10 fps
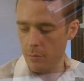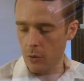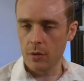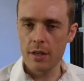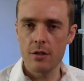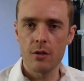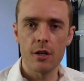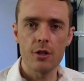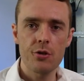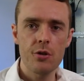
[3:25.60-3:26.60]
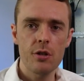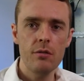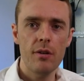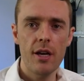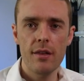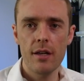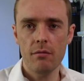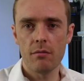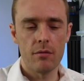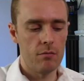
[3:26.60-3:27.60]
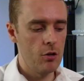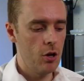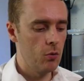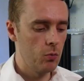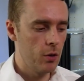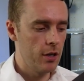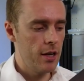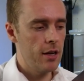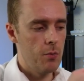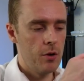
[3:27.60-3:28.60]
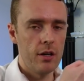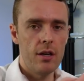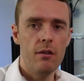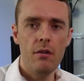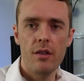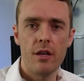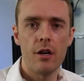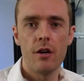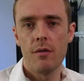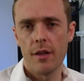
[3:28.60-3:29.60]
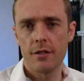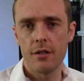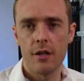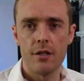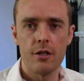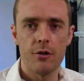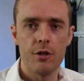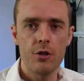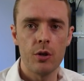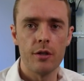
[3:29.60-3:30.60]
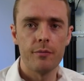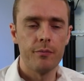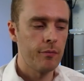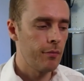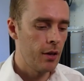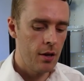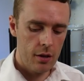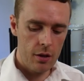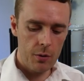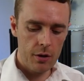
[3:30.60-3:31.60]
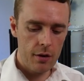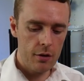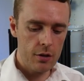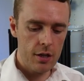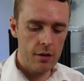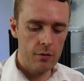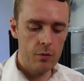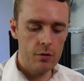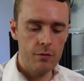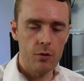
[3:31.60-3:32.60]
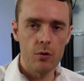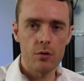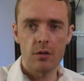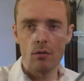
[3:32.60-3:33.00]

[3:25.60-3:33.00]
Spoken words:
bolt into the extrusion, and then you hold one here, and there you go, that's a 90-degree joint. The other one I looked at was, of course,